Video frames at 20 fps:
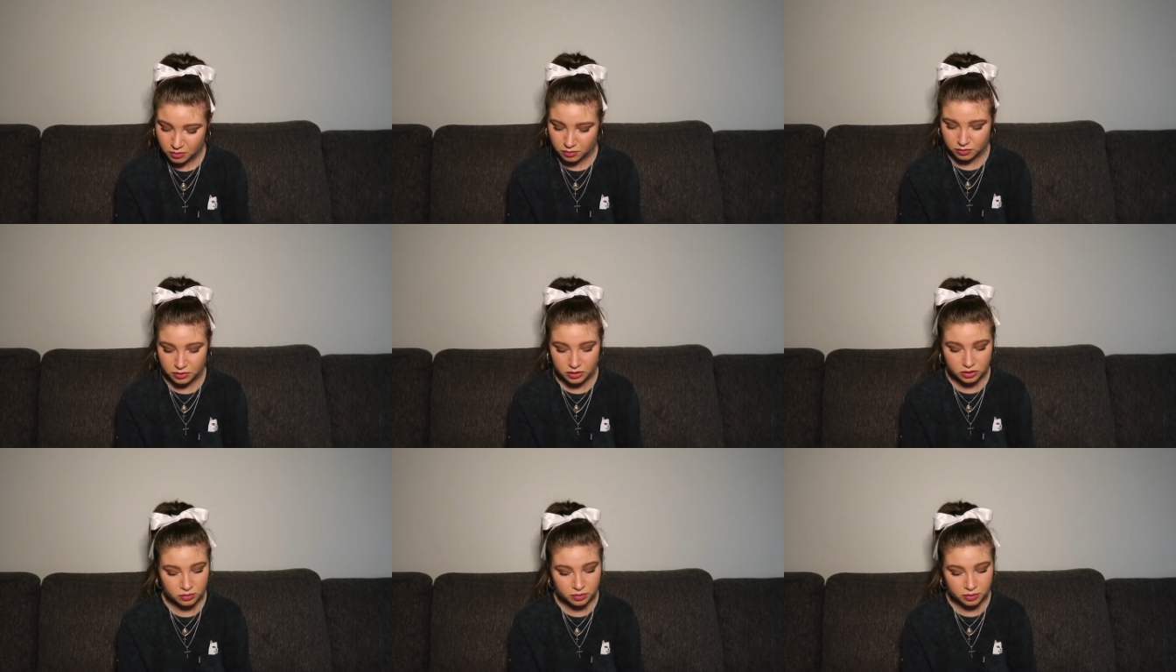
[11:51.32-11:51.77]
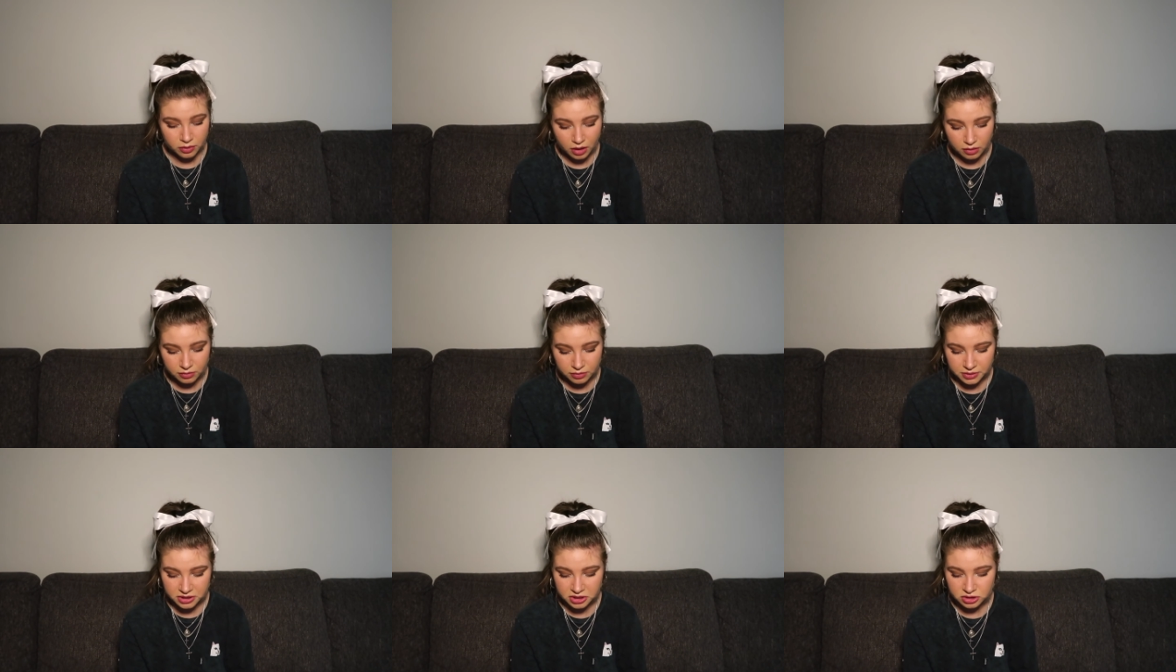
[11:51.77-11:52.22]
but you
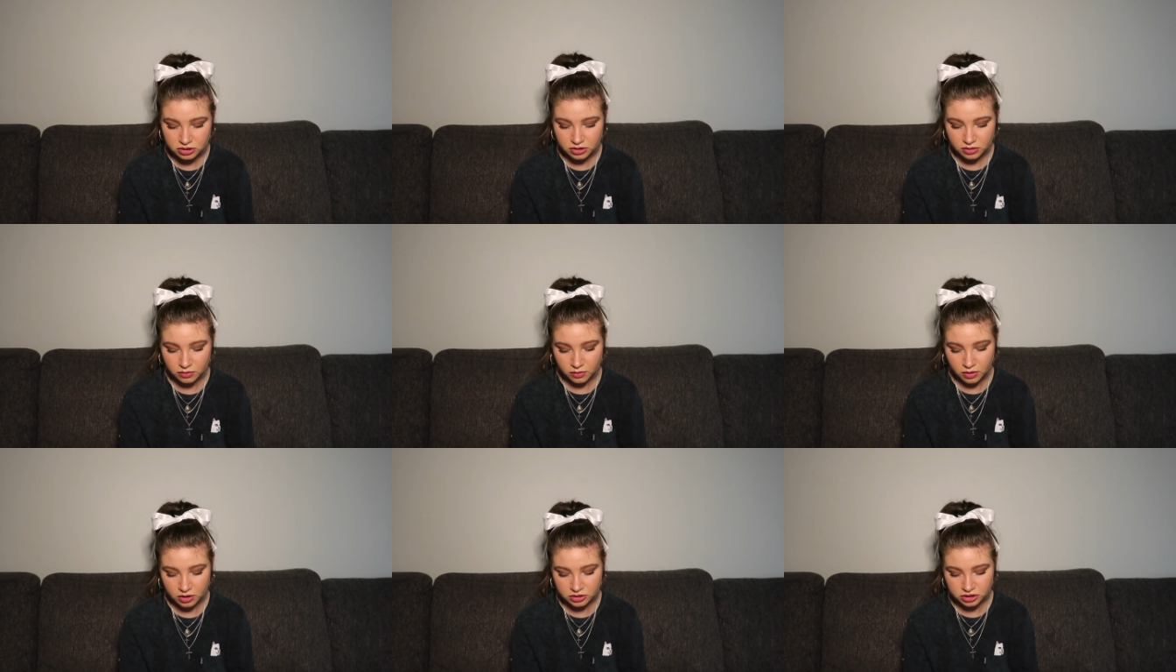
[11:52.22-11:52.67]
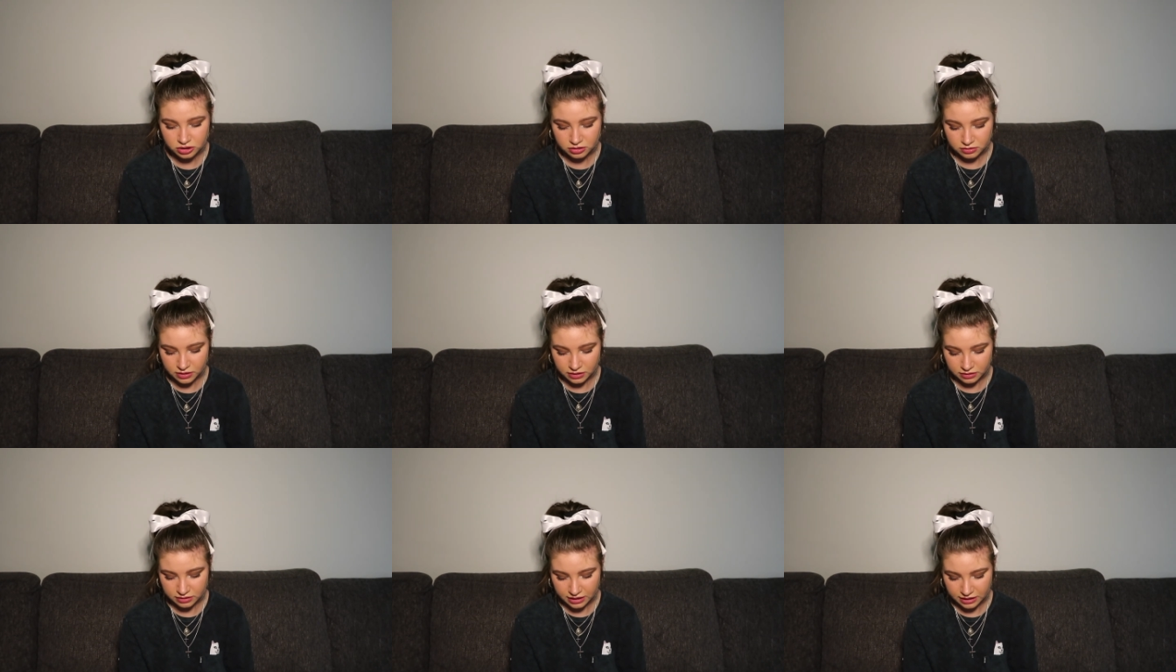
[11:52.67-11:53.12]
probably shouldn't watch it
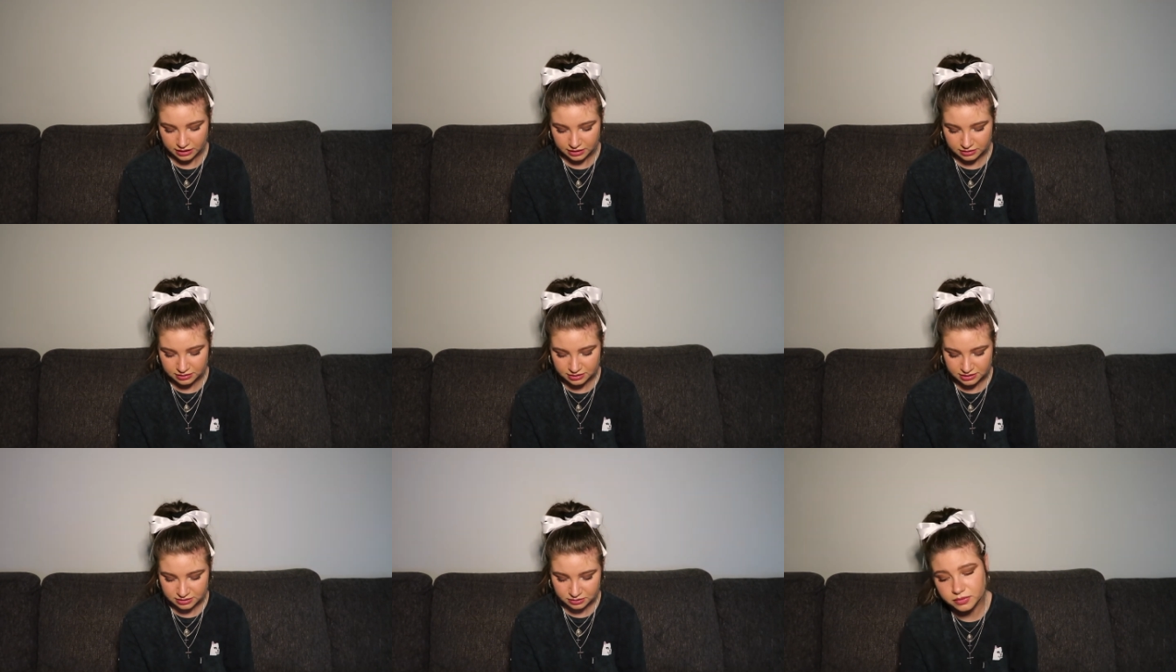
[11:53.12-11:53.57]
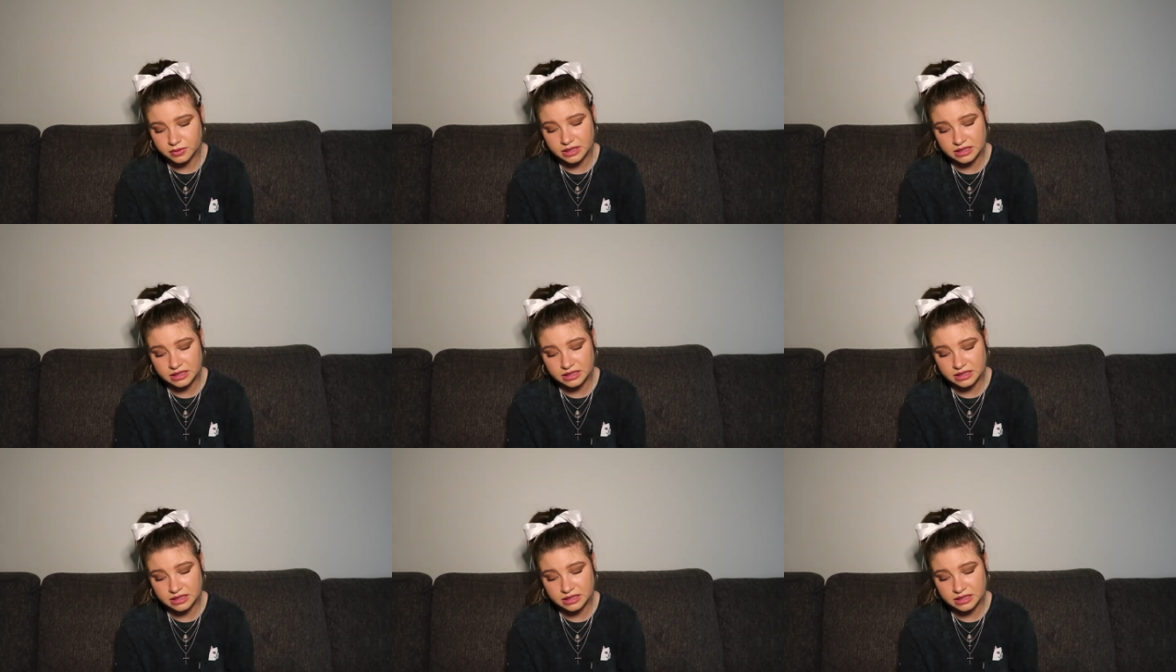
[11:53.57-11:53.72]
around kids.